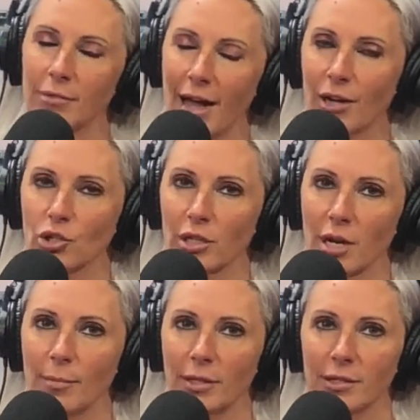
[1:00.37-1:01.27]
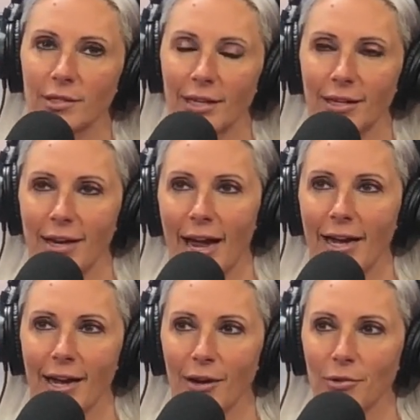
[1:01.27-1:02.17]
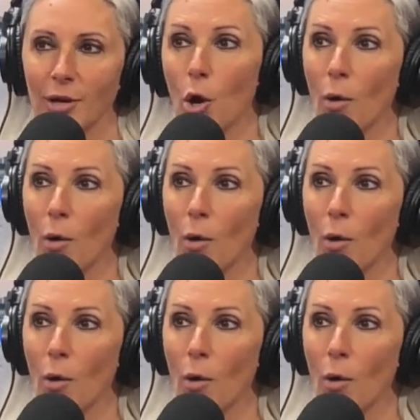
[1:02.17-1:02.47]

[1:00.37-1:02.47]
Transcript: actually come and sit and hang out. Oh,